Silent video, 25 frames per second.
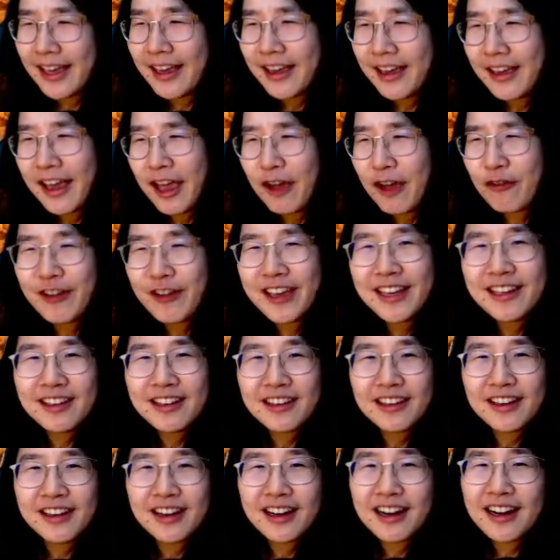Even
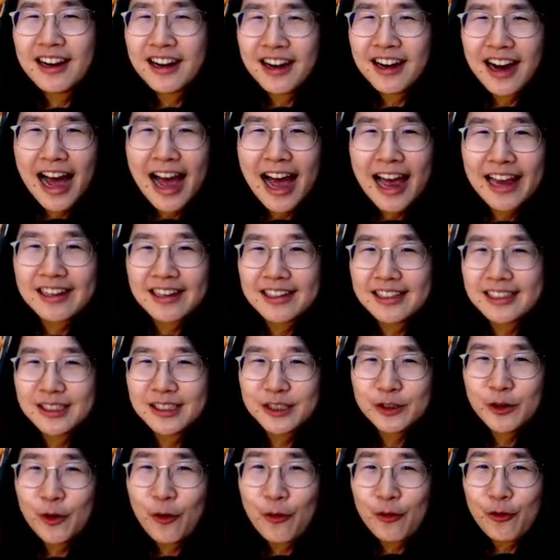her eye is
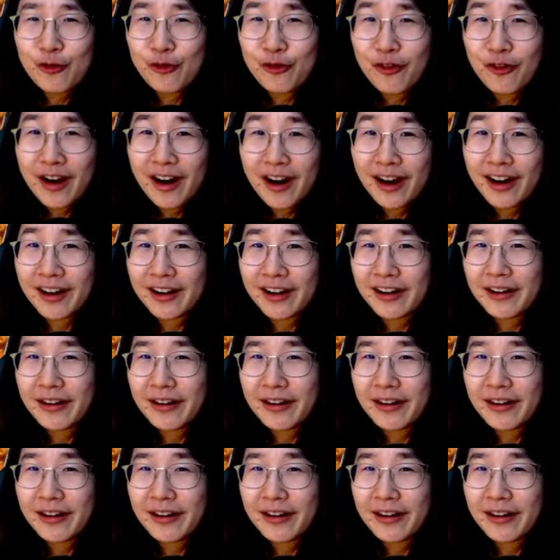so far